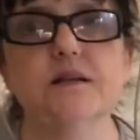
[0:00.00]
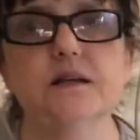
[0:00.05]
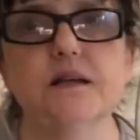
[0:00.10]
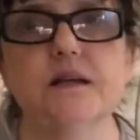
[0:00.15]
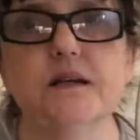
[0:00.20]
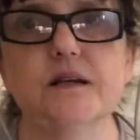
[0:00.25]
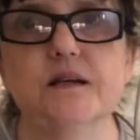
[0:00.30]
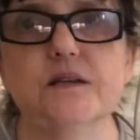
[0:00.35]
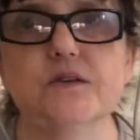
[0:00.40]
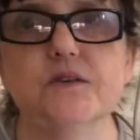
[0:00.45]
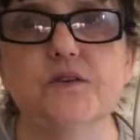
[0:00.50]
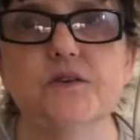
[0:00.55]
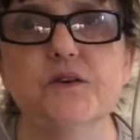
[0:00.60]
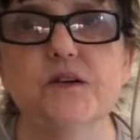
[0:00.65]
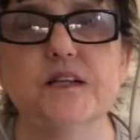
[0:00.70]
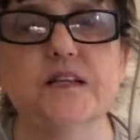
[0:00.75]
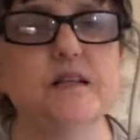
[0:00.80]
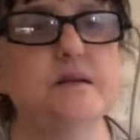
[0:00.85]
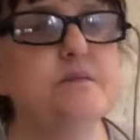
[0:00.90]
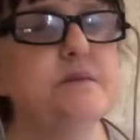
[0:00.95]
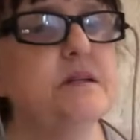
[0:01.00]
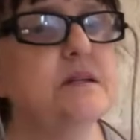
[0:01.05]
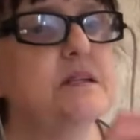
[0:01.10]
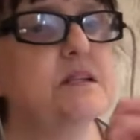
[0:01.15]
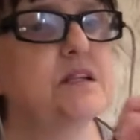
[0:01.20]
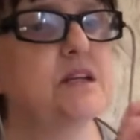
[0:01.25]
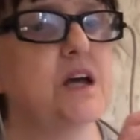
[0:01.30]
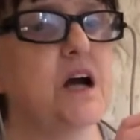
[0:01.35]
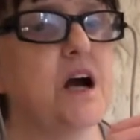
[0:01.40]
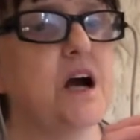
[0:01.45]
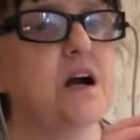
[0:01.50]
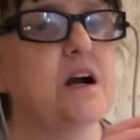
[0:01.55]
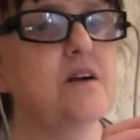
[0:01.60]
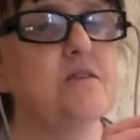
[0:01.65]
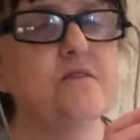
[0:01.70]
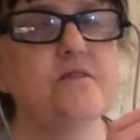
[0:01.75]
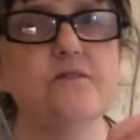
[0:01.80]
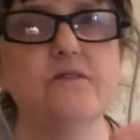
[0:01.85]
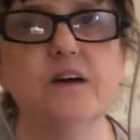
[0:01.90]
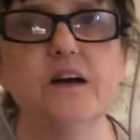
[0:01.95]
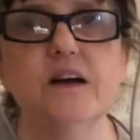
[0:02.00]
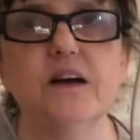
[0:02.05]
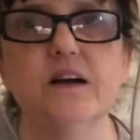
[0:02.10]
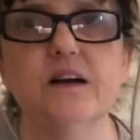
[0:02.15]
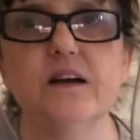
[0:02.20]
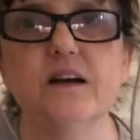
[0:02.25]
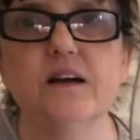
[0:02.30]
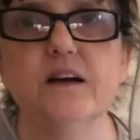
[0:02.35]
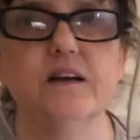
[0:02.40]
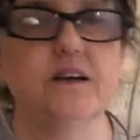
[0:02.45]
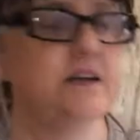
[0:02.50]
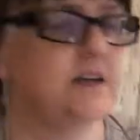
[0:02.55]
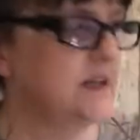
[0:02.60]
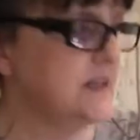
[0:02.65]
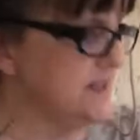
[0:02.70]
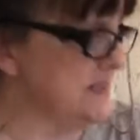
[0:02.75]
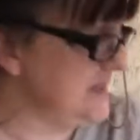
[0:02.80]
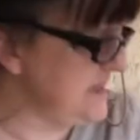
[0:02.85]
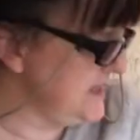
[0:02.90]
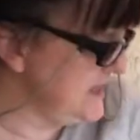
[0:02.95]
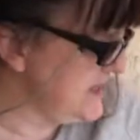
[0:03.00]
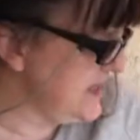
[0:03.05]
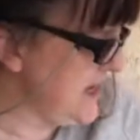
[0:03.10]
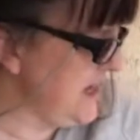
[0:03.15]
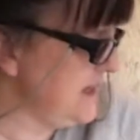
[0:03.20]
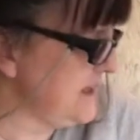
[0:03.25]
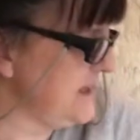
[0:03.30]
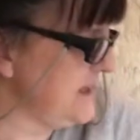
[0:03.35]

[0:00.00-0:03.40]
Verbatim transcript: and his Christmas scarf. You can't see that.